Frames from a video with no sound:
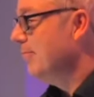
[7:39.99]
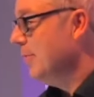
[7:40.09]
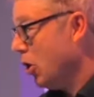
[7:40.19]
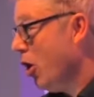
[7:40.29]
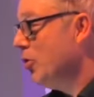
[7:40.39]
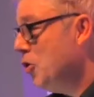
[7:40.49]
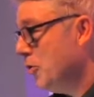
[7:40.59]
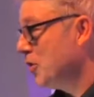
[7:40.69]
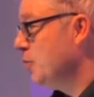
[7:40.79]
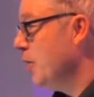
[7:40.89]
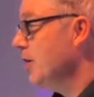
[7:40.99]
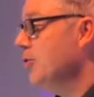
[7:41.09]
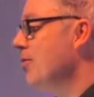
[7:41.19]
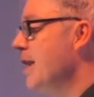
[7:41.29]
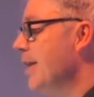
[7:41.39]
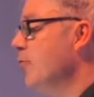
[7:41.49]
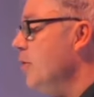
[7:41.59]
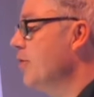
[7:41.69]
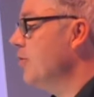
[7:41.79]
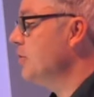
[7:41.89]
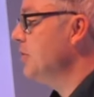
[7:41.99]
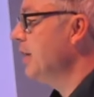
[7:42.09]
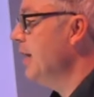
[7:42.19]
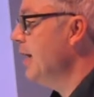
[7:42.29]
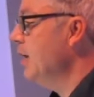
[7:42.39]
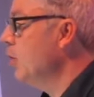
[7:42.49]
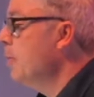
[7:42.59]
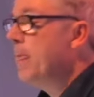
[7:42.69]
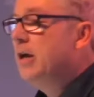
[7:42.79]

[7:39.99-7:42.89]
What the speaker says: becoming you a spring, you'll never be thirsty again, you know.